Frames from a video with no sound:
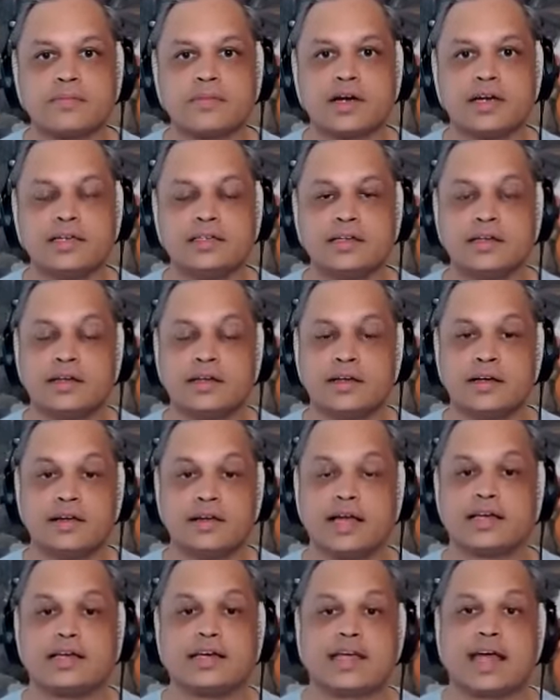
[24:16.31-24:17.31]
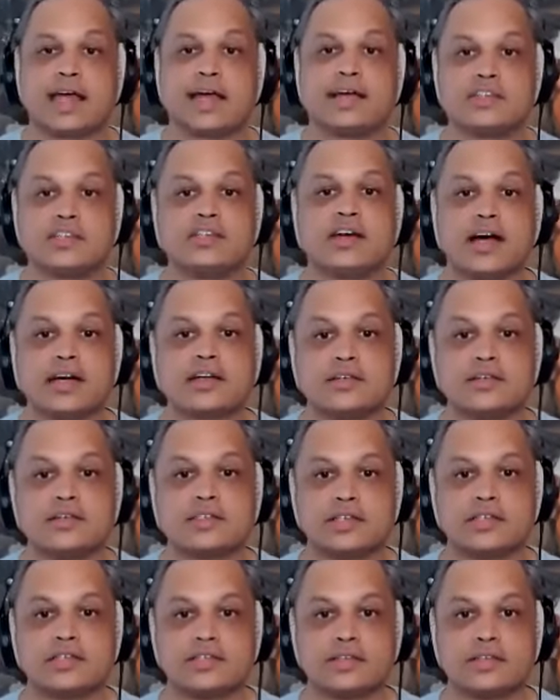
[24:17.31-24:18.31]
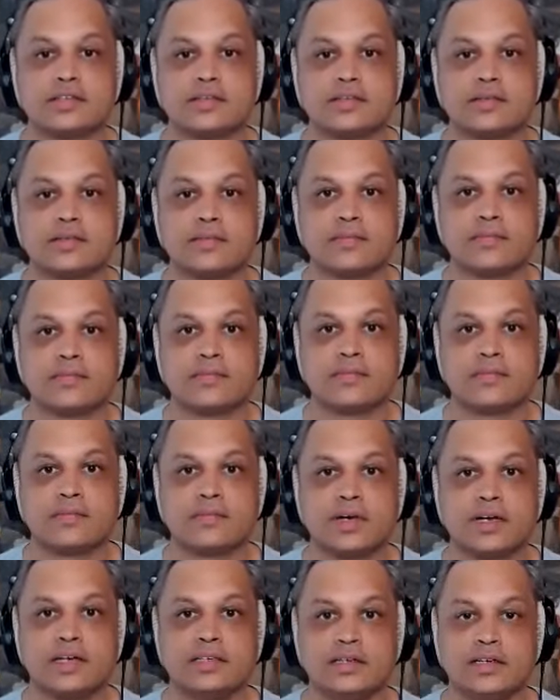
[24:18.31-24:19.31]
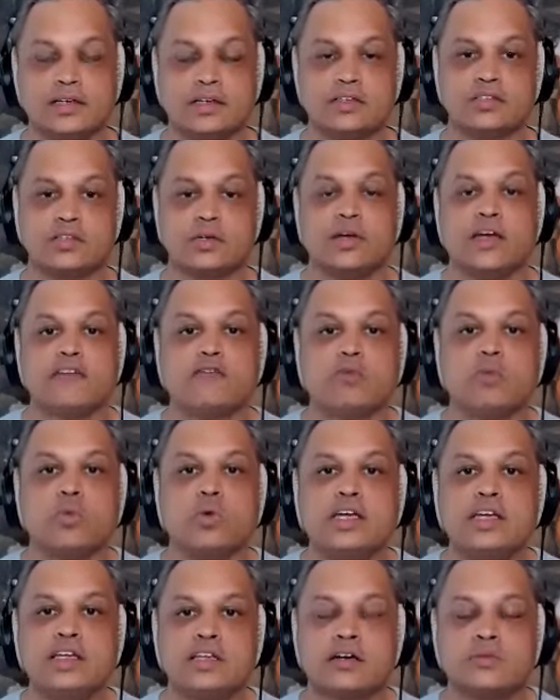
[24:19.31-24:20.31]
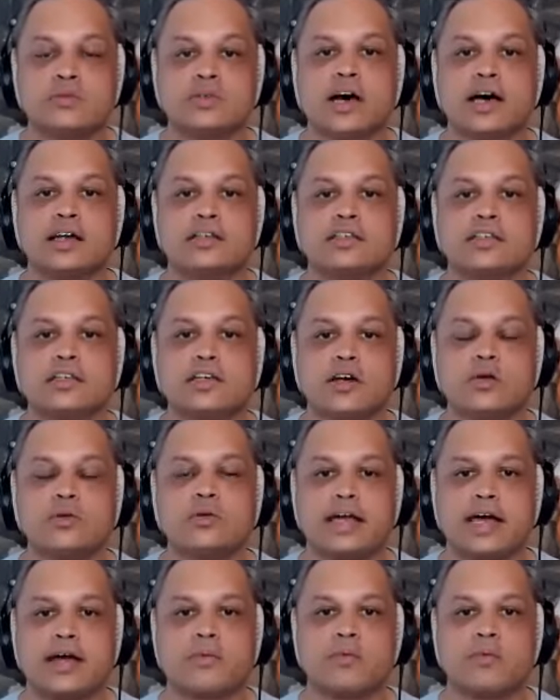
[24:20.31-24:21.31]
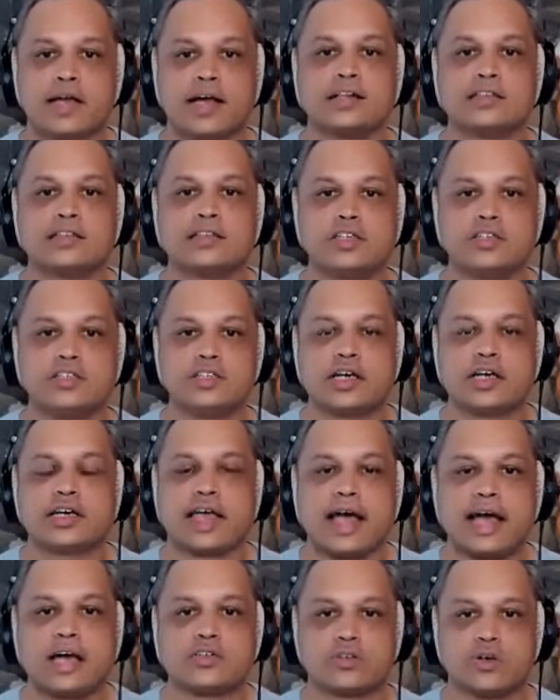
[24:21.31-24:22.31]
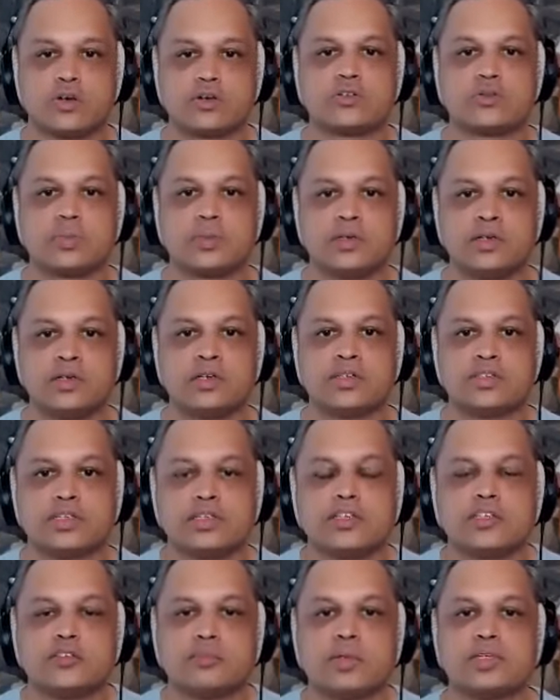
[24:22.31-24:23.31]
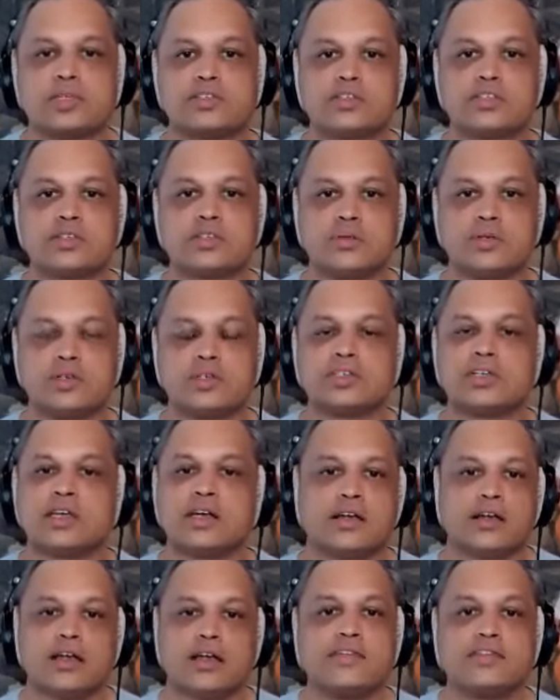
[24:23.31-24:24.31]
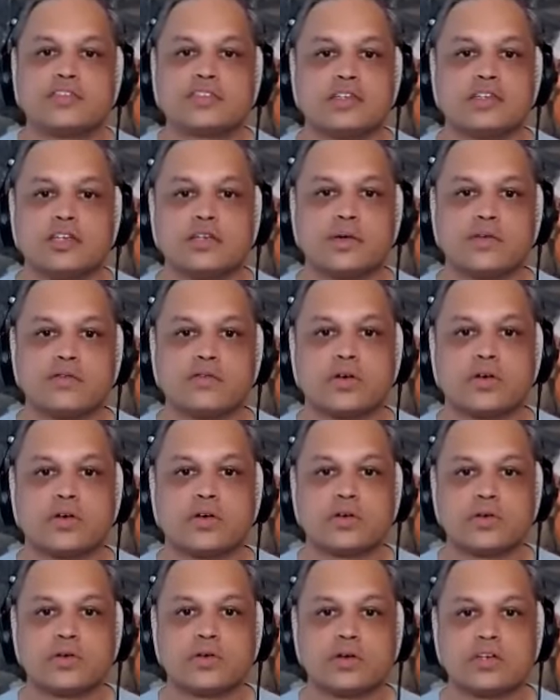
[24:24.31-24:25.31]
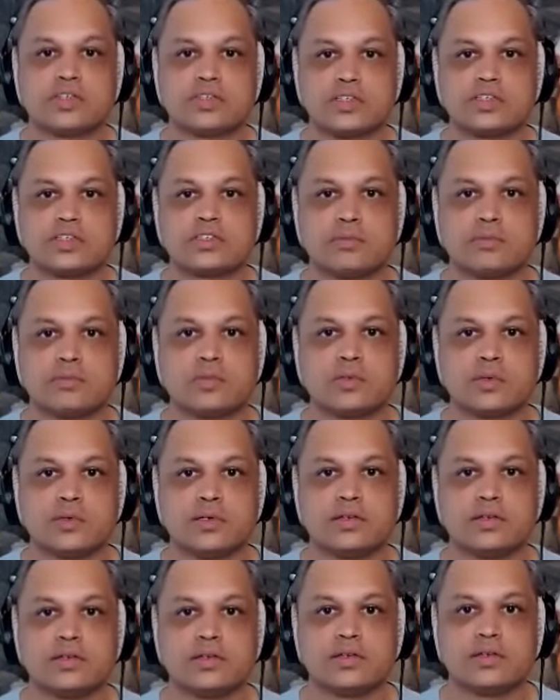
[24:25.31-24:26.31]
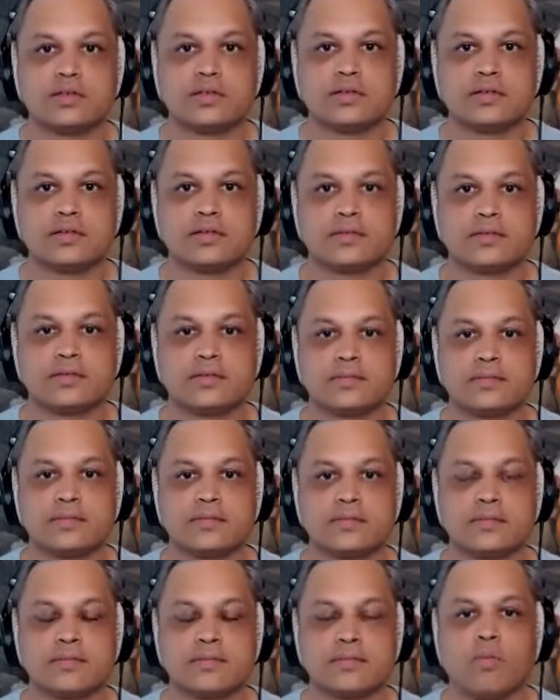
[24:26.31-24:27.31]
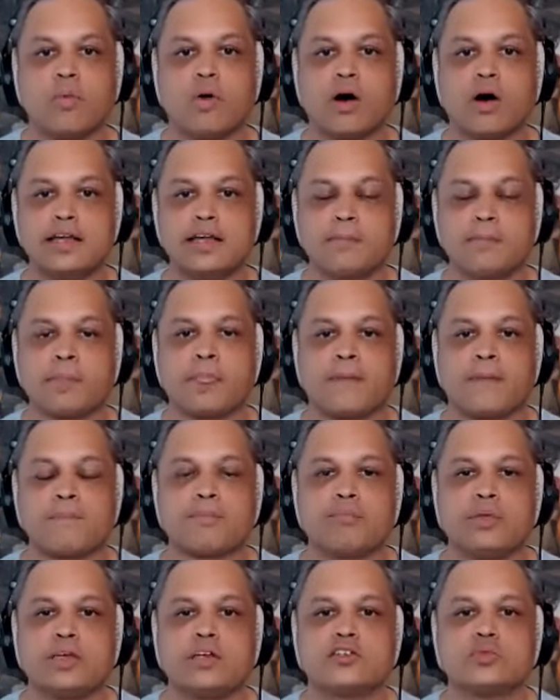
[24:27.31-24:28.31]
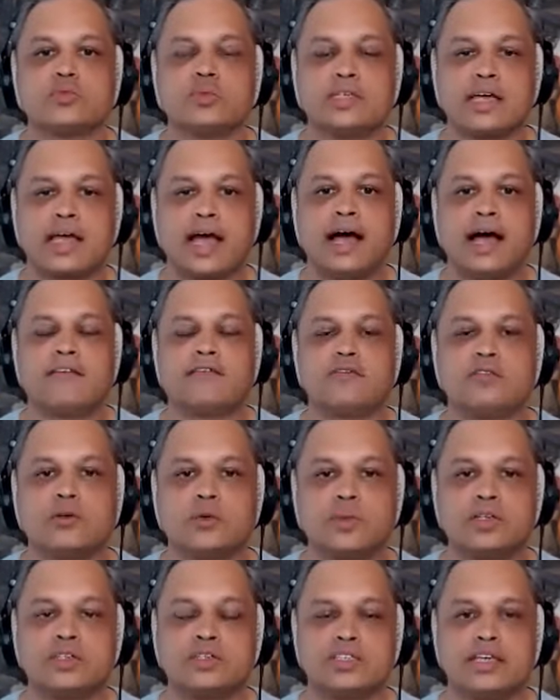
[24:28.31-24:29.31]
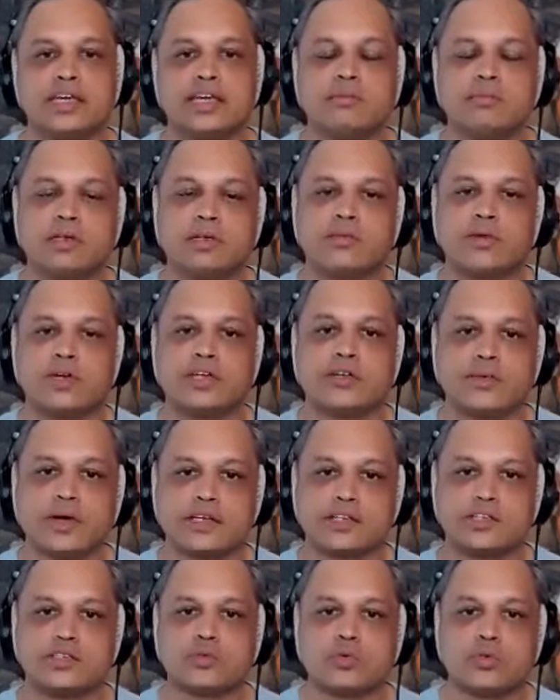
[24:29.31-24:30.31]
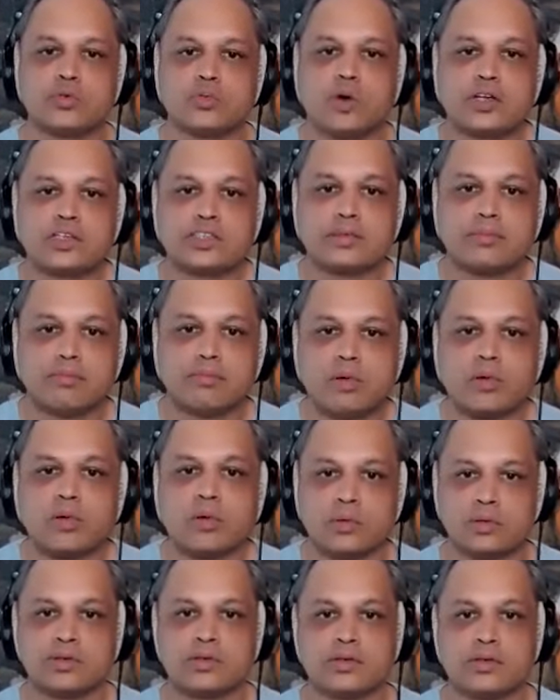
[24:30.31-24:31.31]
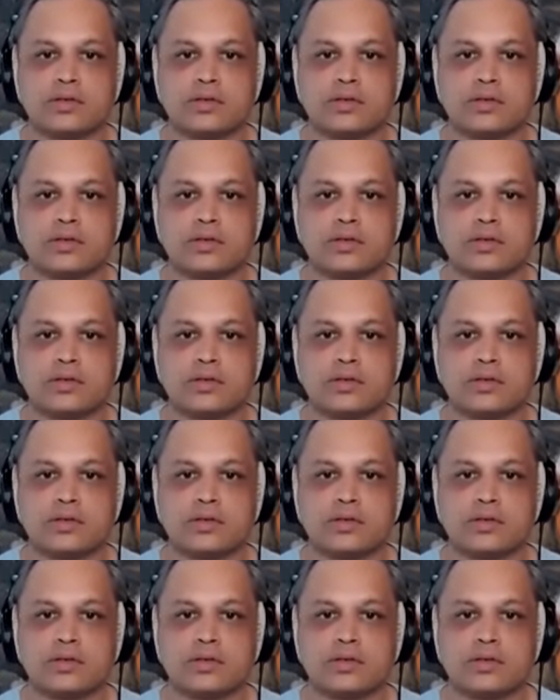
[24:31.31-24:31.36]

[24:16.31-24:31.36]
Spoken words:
Like a cancer diagnosis, right? So if we don't undergo that reality check as entrepreneurs and as business owners, life's going to do it for us at some point. Why? Because we have to once again be redirected toward what's important.